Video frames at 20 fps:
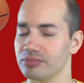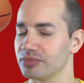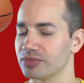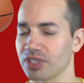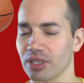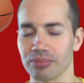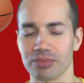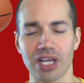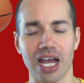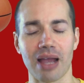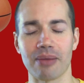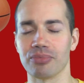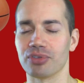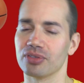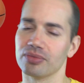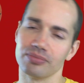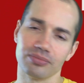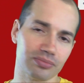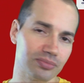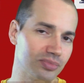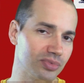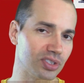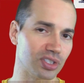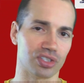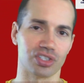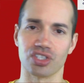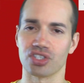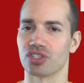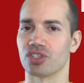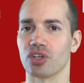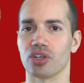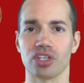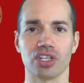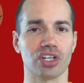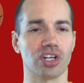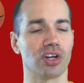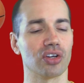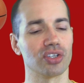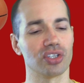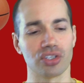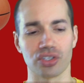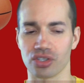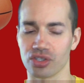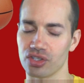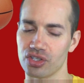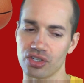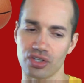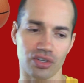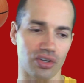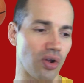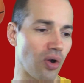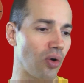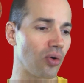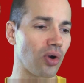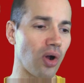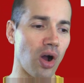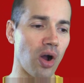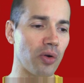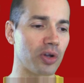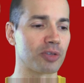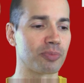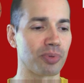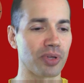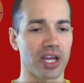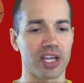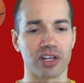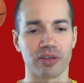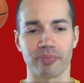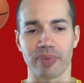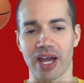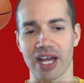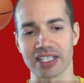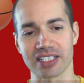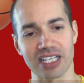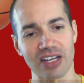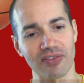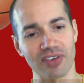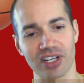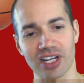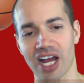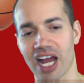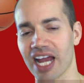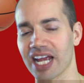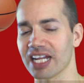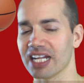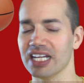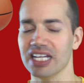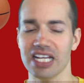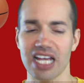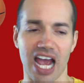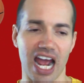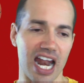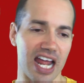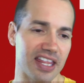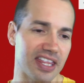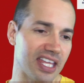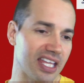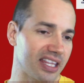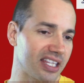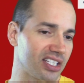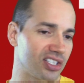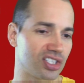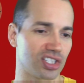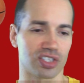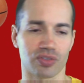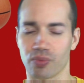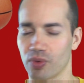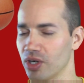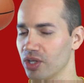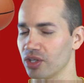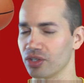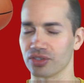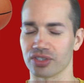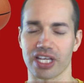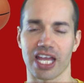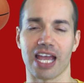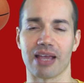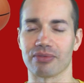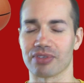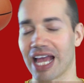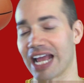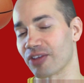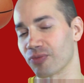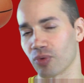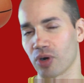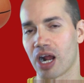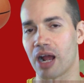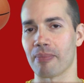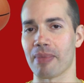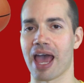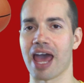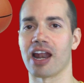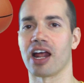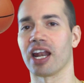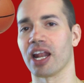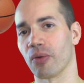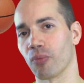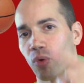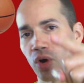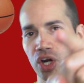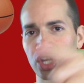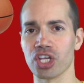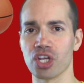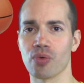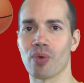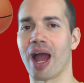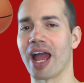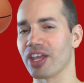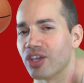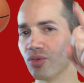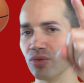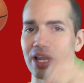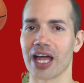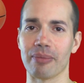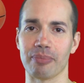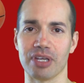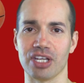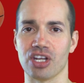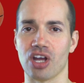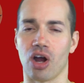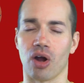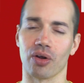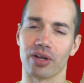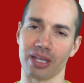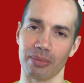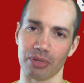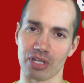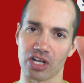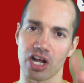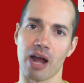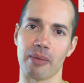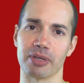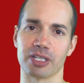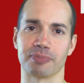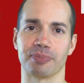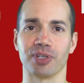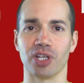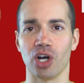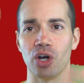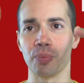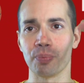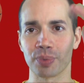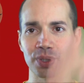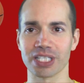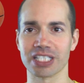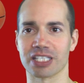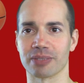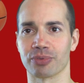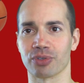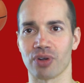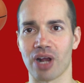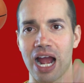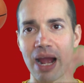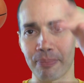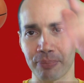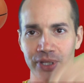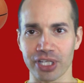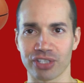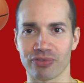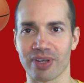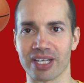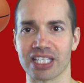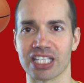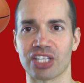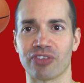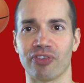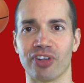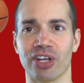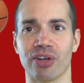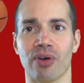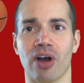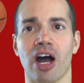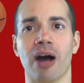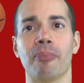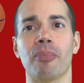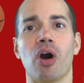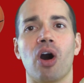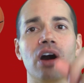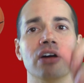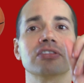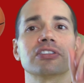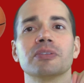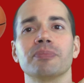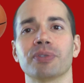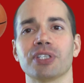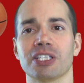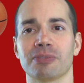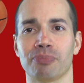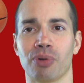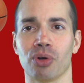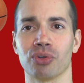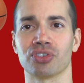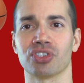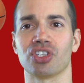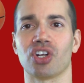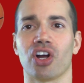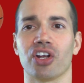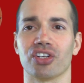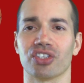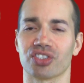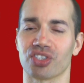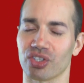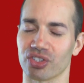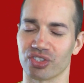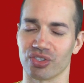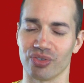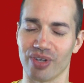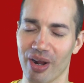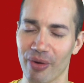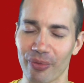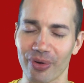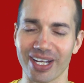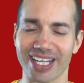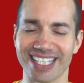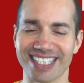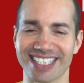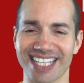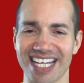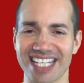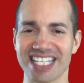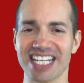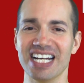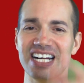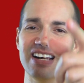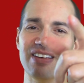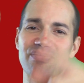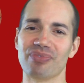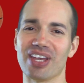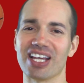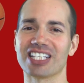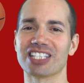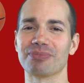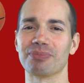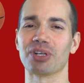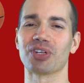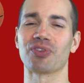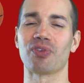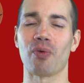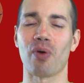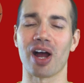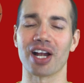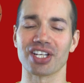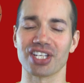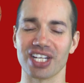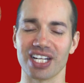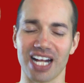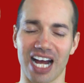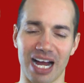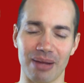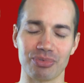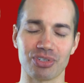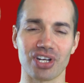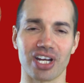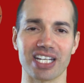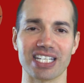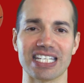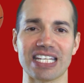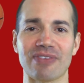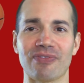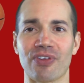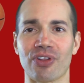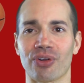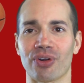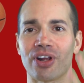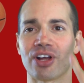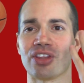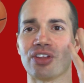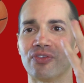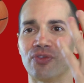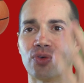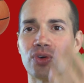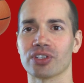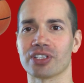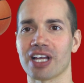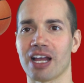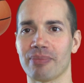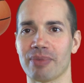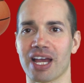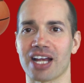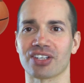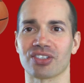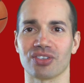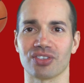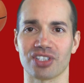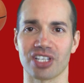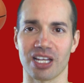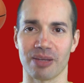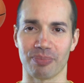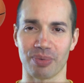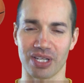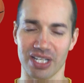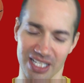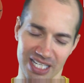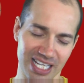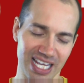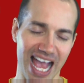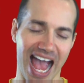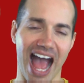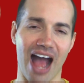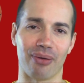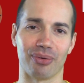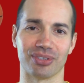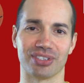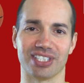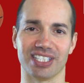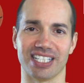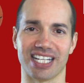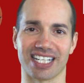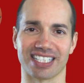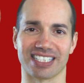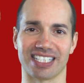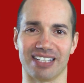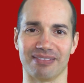sometimes you just, you know, you don't always play your best every night, and I think it's just one of those games. That's where I'm at on it. Where are you at? You let me know. Give me the comments below. Please subscribe. Please rate this video up. Also, please post it on your social networking sites. Thanks so much for watching. I'm John D. Villarreal, the four-time national champion. I will see you next